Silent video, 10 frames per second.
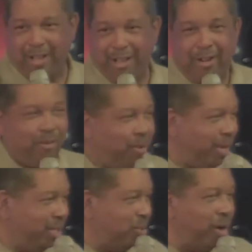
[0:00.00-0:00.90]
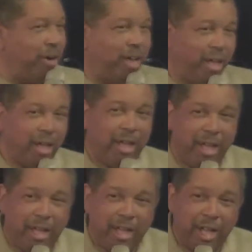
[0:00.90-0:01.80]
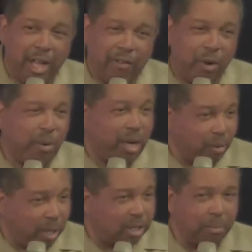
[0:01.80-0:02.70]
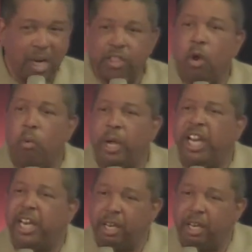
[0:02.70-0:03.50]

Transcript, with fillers: Read His Word. If you read it once a month, read it